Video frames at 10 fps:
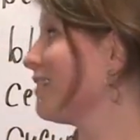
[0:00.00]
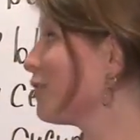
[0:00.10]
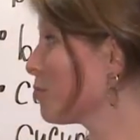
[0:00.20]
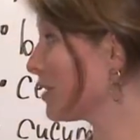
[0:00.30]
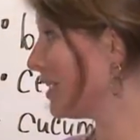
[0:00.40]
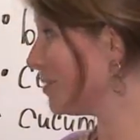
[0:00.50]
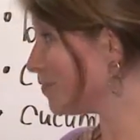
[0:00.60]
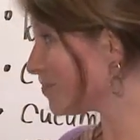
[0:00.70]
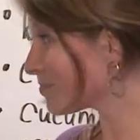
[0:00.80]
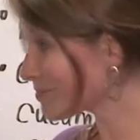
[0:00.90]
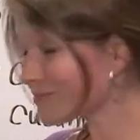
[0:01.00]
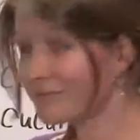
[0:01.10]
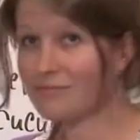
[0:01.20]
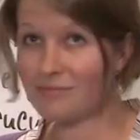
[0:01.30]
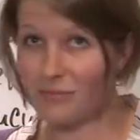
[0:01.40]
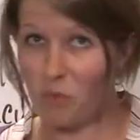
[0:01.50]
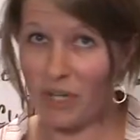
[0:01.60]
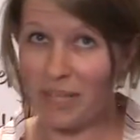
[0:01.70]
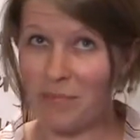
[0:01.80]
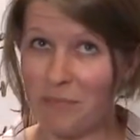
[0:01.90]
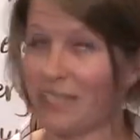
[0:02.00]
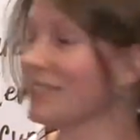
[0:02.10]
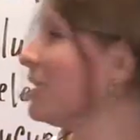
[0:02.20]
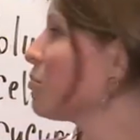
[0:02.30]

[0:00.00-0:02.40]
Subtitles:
of your plate. What I mean by lean